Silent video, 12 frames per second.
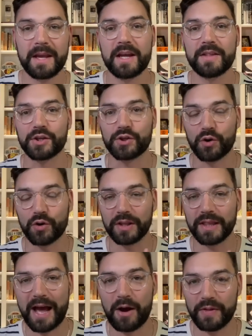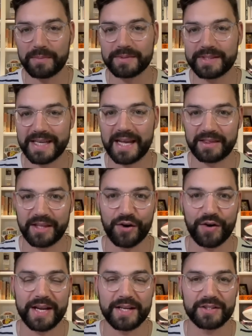that could allow them to get
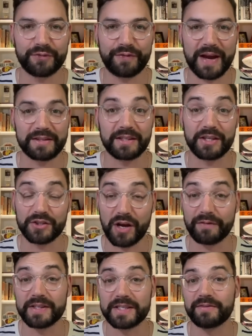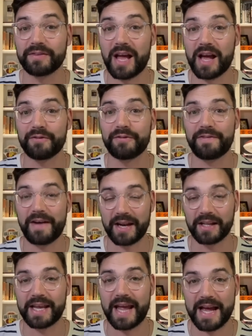there is the fact that this offensive line
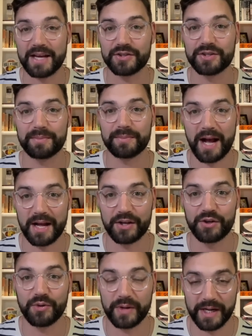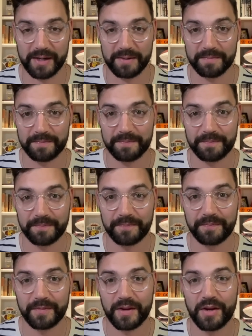finally has some continuity.
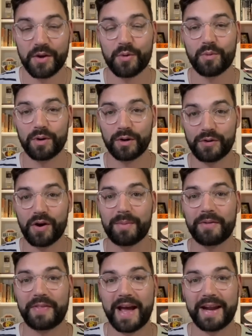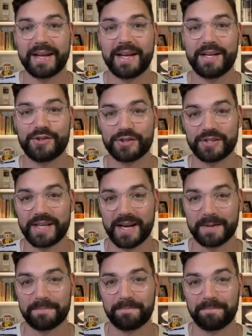We're going to talk about that in just a
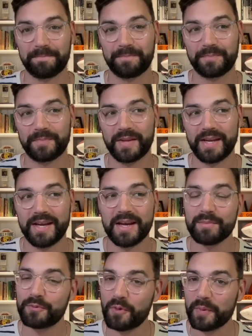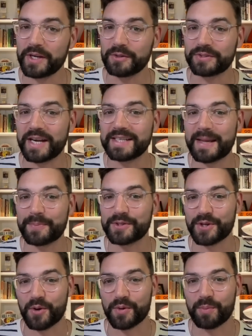second. Before we do, today's
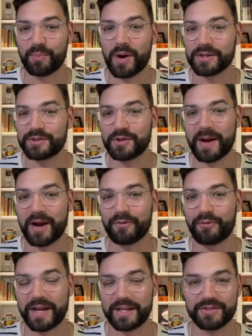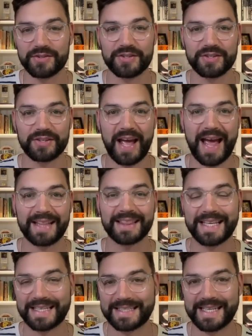episode brought to you by our friends at
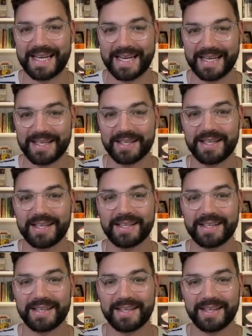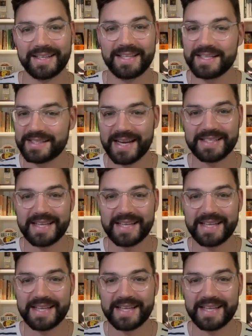LinkedIn. These days,